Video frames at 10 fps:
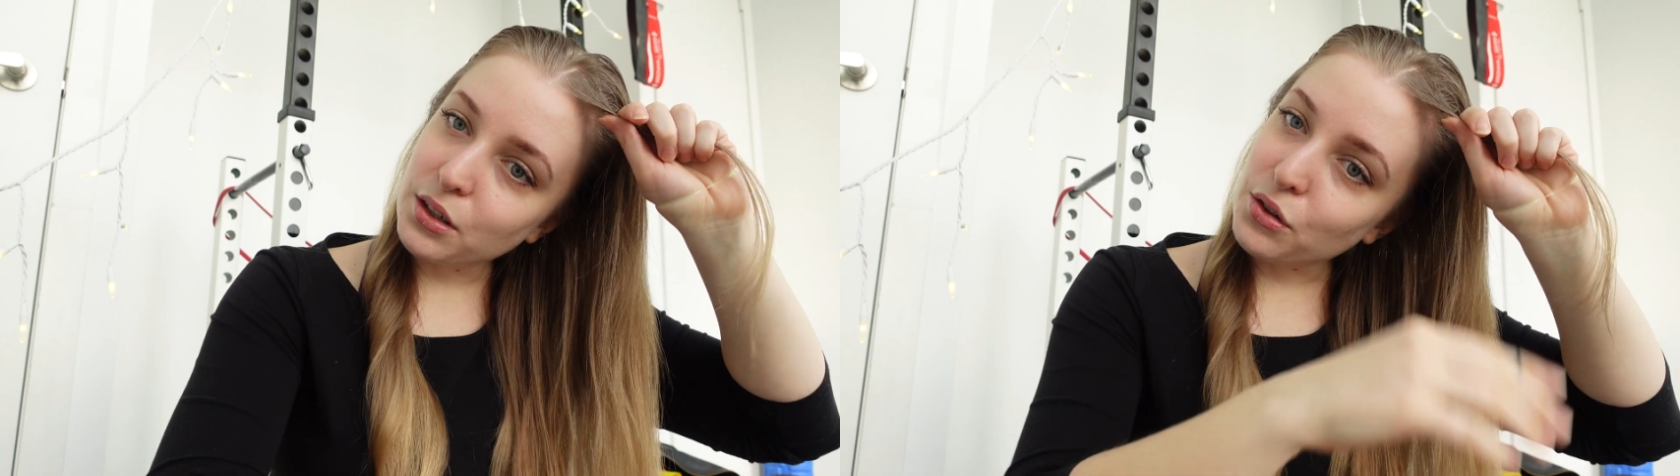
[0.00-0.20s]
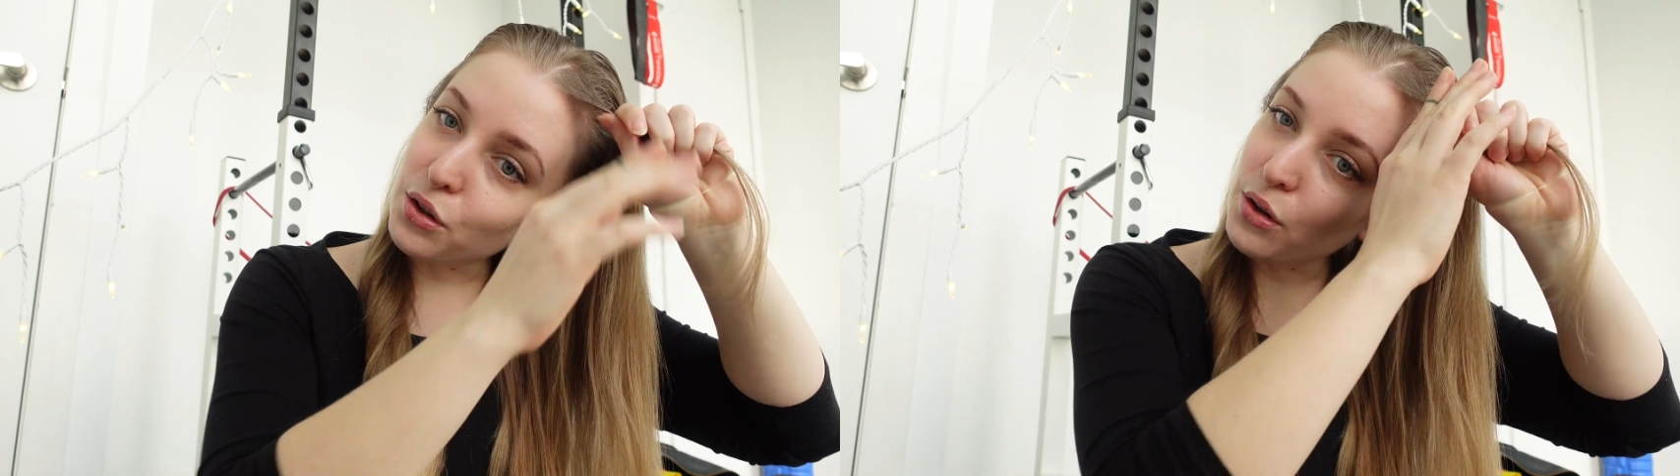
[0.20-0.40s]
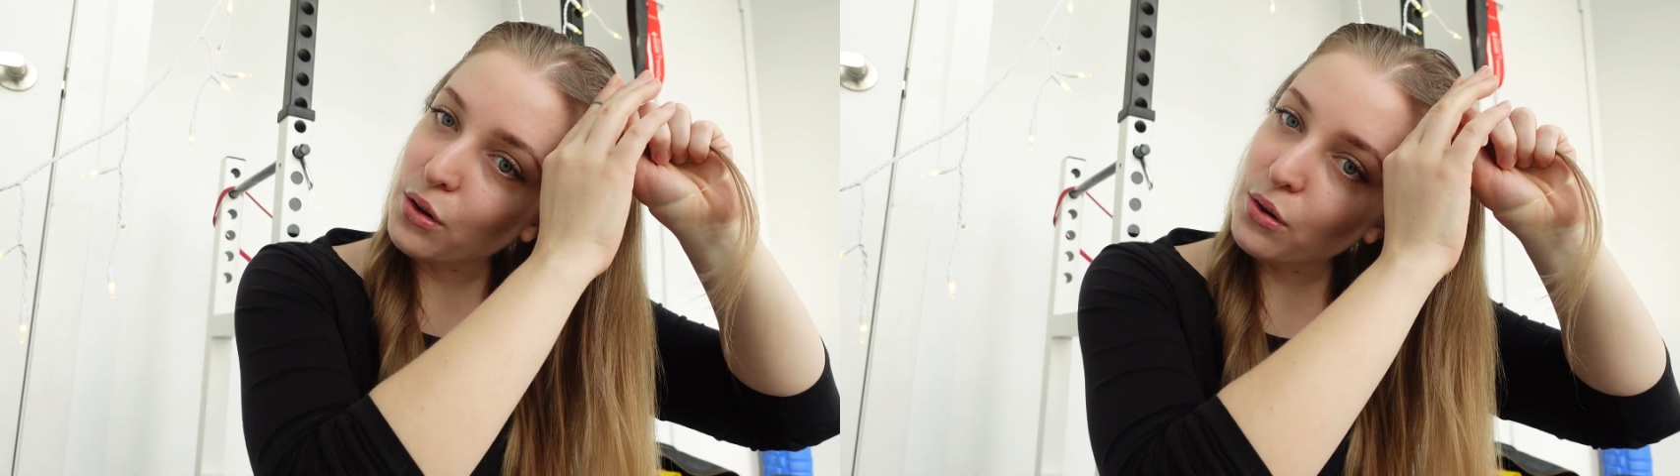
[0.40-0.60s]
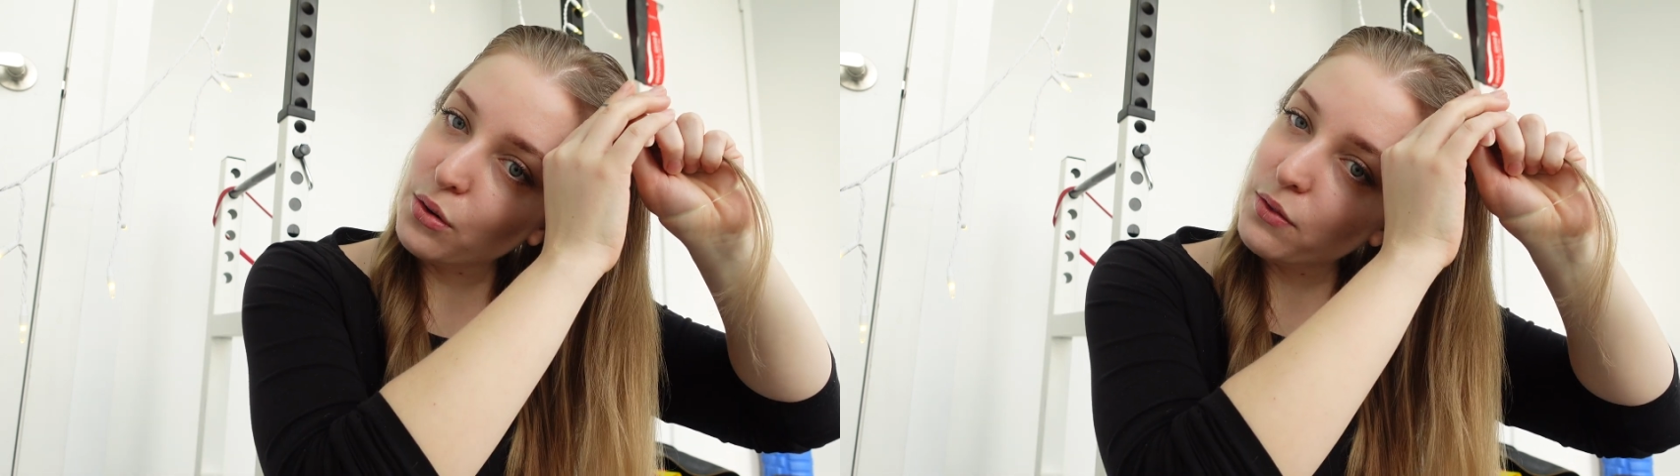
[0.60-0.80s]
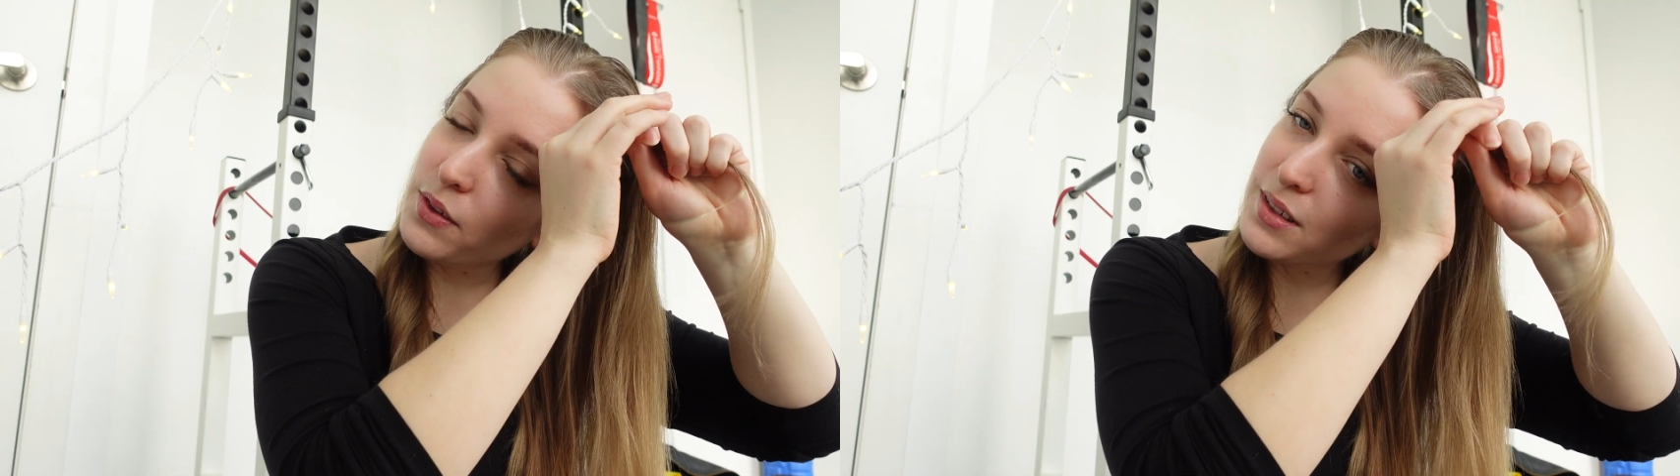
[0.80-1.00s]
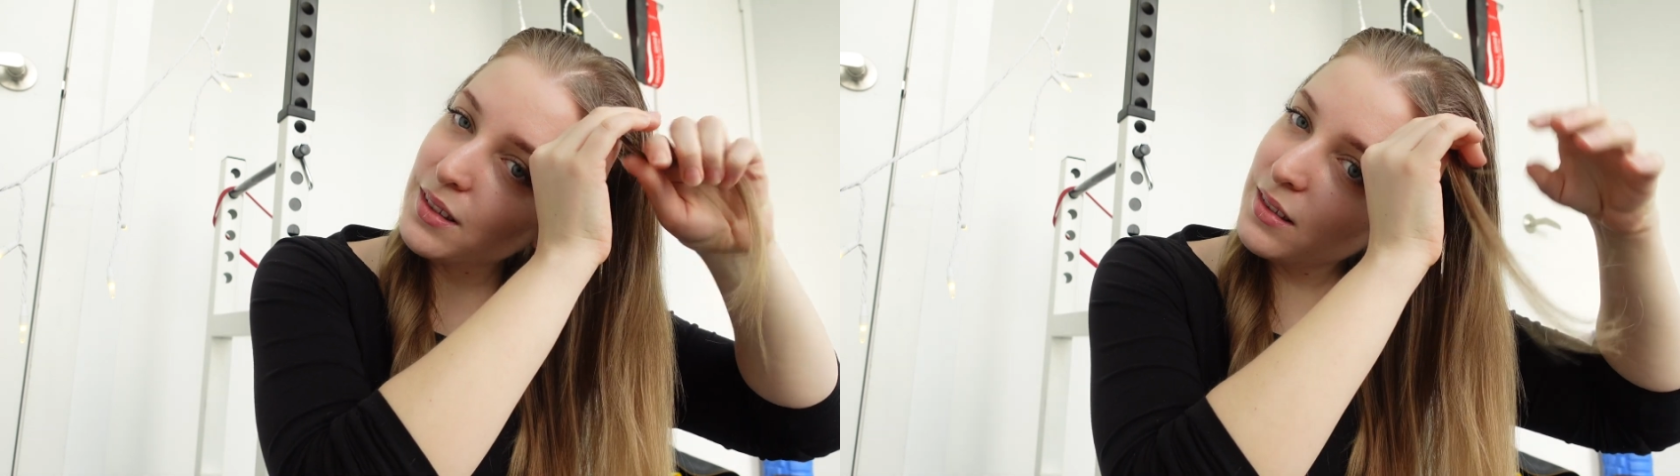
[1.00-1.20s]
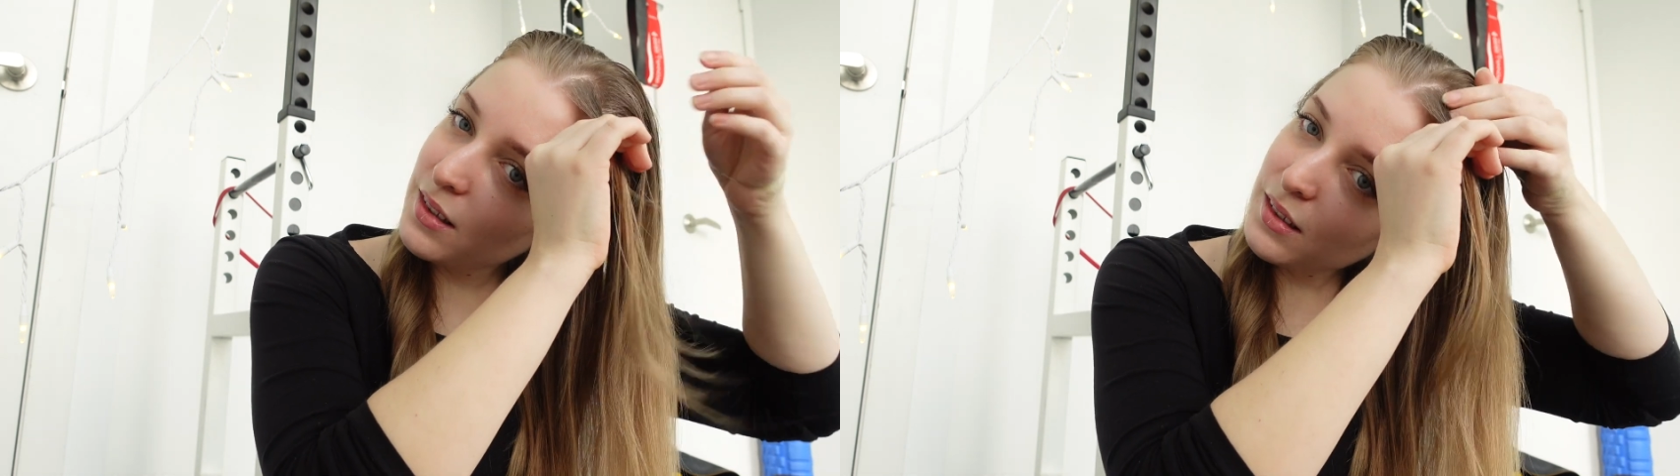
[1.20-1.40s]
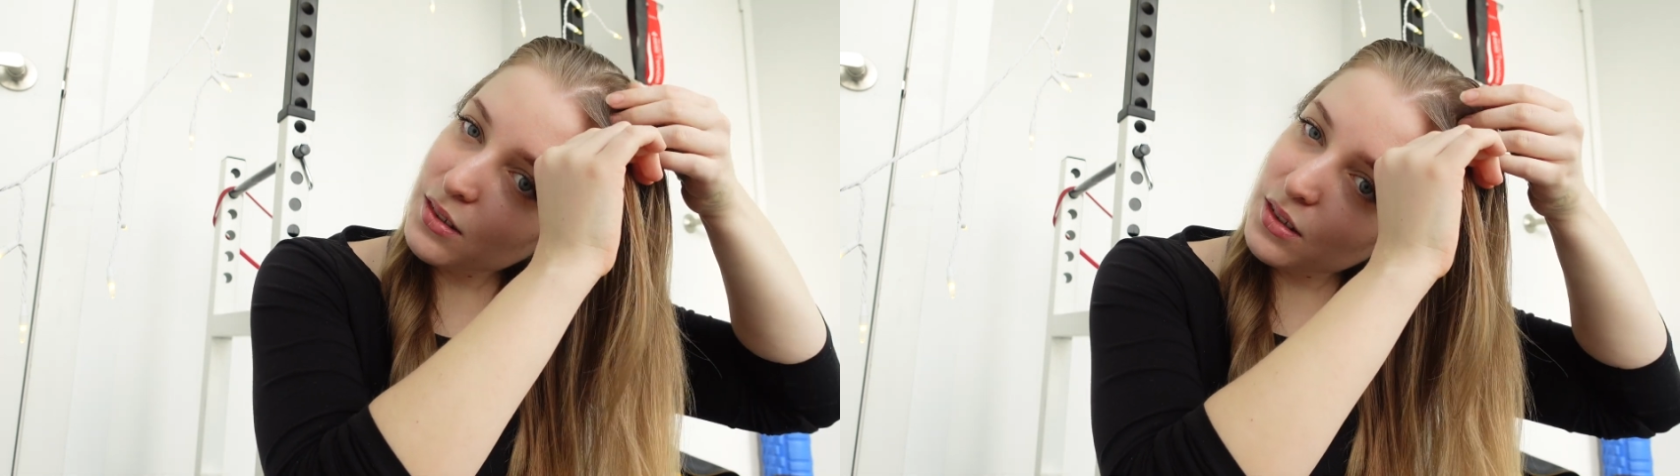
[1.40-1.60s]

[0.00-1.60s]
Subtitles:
neurophysicist